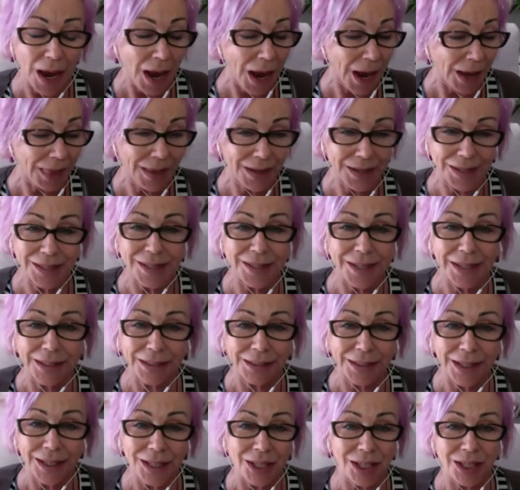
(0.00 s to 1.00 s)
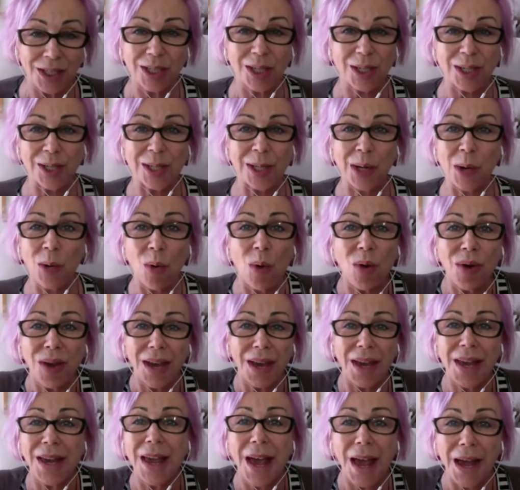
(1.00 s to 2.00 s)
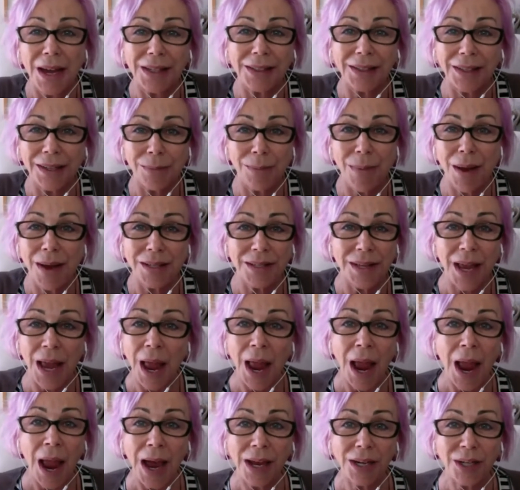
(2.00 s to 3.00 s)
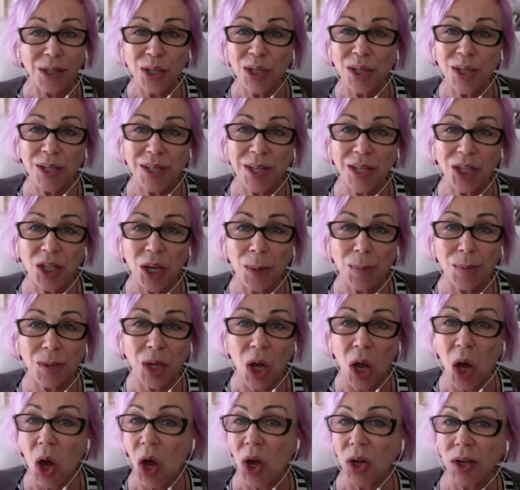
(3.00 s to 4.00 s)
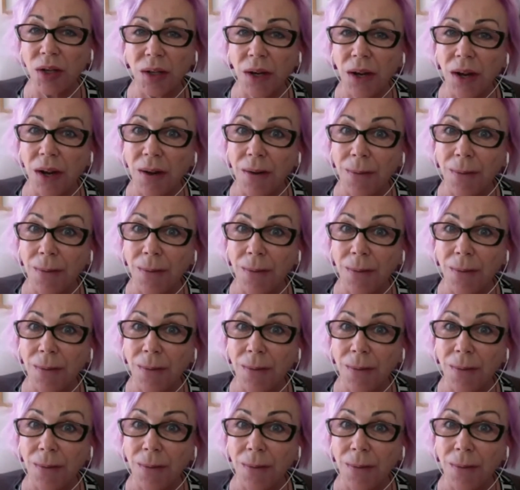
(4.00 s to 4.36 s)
and then suddenly it's just a squawking, gaggling mess, and as soon as the chip's gone,